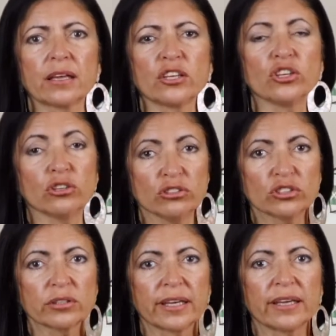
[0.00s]

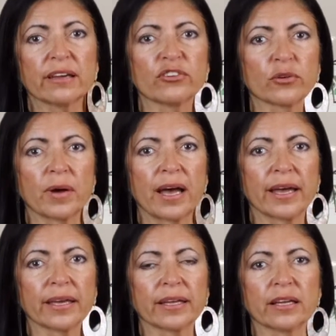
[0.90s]
Usually, if you're
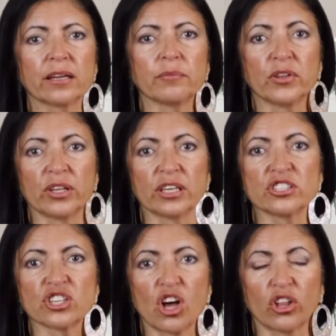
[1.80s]
buying in at $1
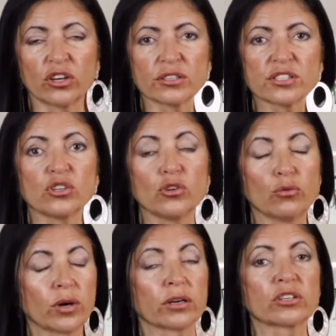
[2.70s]
million,
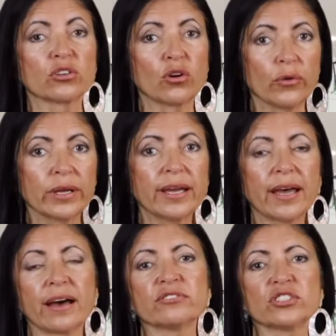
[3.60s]
you are going to
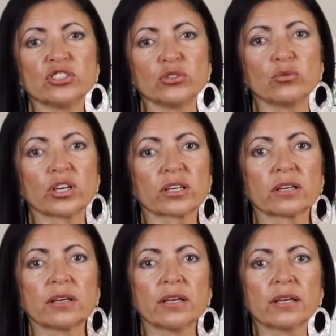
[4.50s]
have to do work,
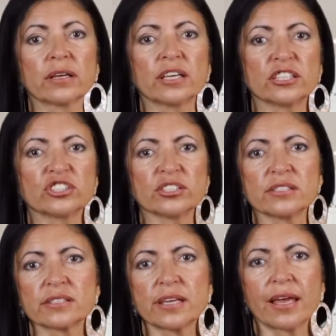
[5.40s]

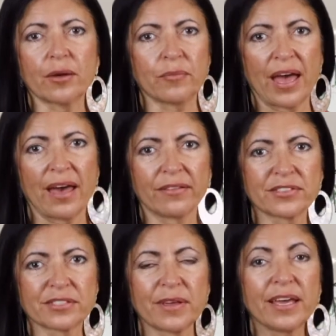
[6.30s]
kitchens and
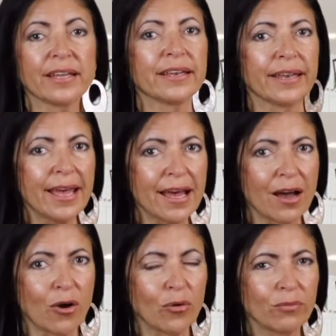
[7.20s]
baths.
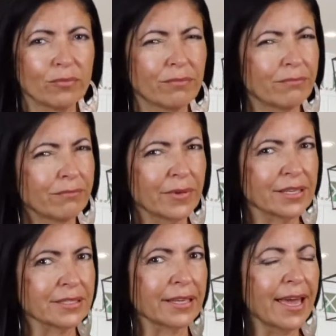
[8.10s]
Now,
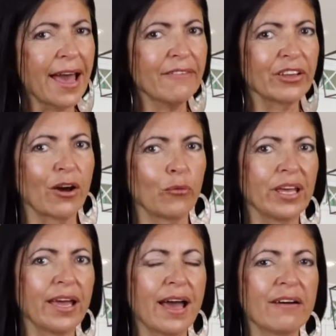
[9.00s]
as a caveat,
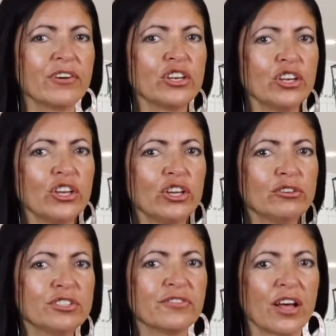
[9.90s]
we have a
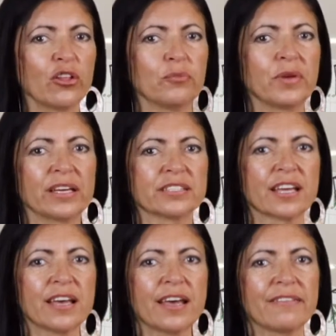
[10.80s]
new development
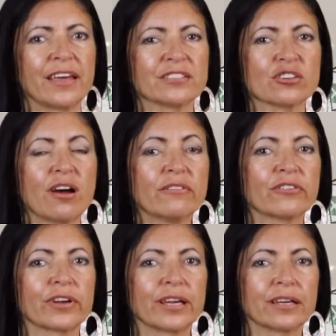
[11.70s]
that is
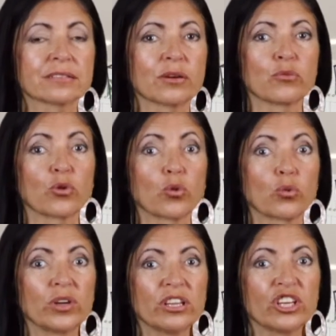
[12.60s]
offering some
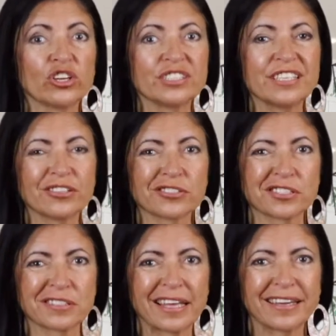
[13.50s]
really good deals
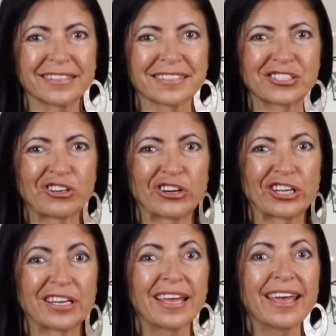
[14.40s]
as they get started.